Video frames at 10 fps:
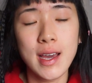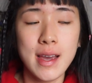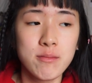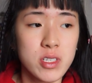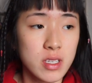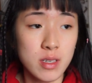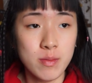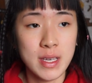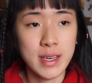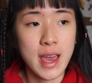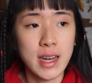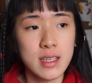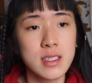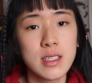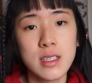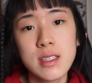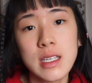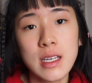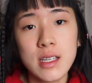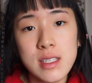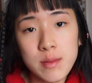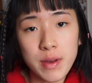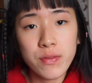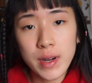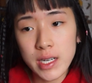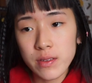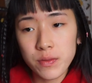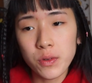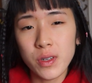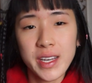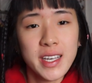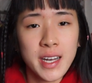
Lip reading: I'm just going to be heading into the city to see my friend for like